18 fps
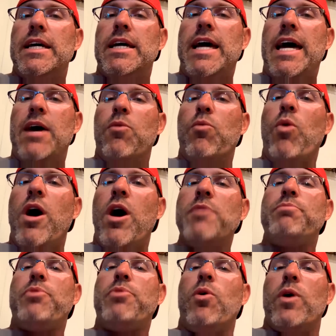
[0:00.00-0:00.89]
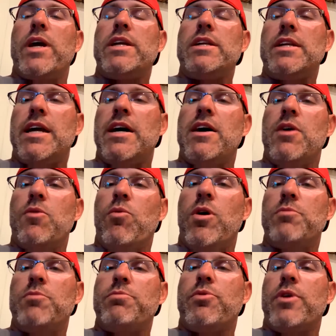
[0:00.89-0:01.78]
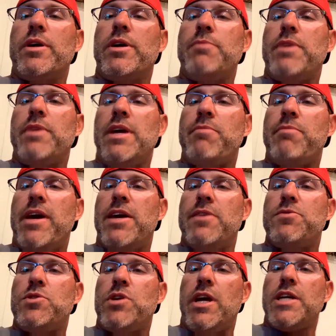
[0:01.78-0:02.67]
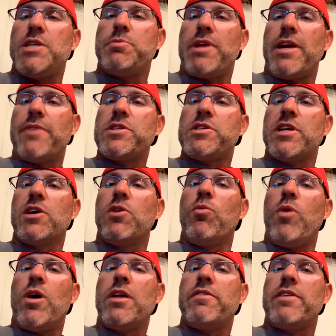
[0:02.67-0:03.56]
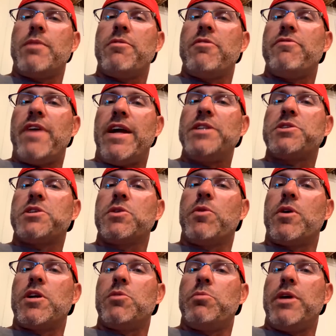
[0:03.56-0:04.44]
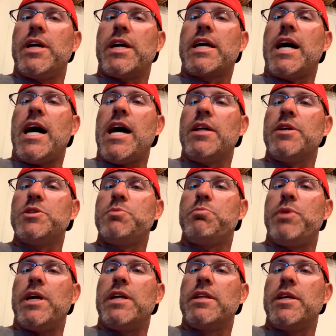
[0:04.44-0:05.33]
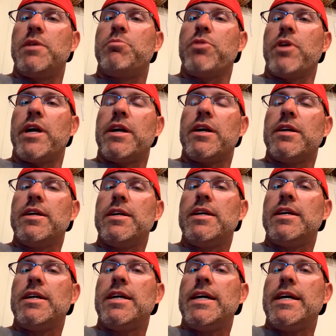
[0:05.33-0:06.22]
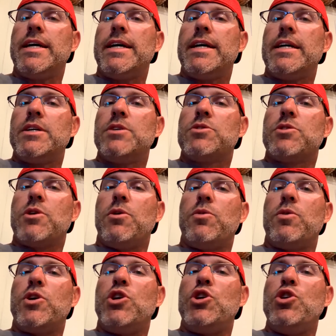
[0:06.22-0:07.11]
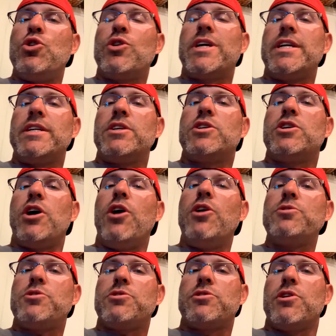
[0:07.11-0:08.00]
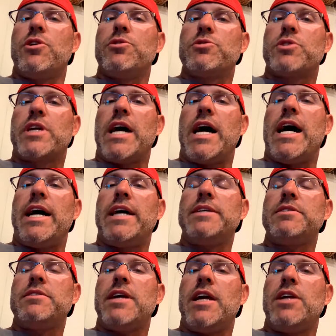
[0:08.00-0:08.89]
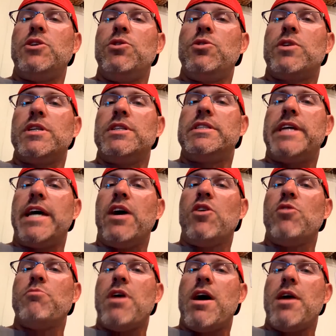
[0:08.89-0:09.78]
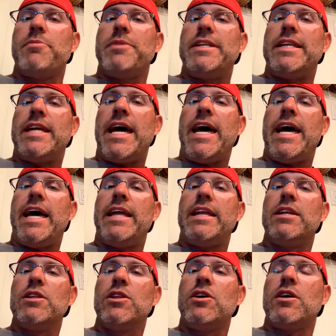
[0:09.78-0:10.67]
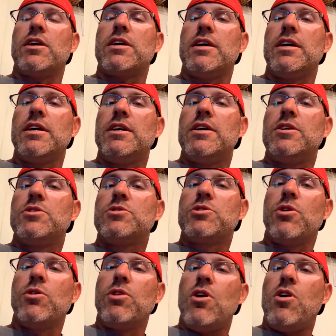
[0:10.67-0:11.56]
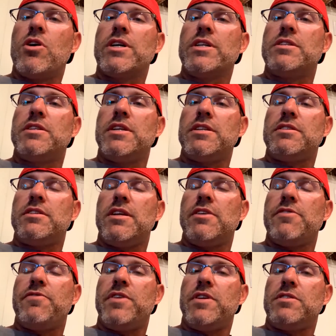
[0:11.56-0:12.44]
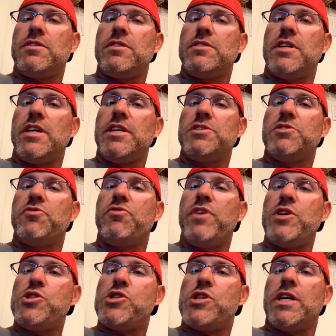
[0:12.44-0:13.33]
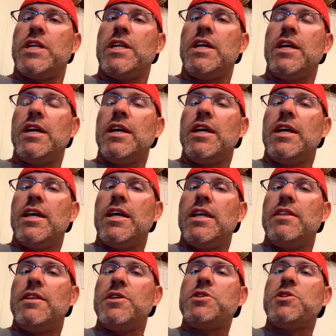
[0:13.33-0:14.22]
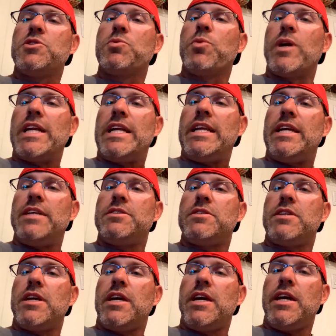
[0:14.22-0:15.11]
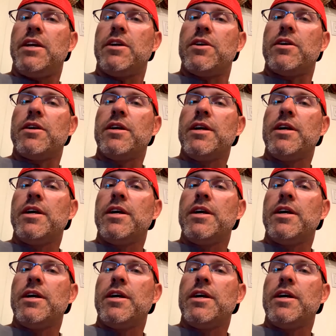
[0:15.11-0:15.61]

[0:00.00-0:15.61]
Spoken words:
at one point, it may have changed, but every single one of them eventually wanted to be a college big league player. So you can coach those guys, and you can tell mom and dad, look, so long as if this is his vision, this is what he needs to hear.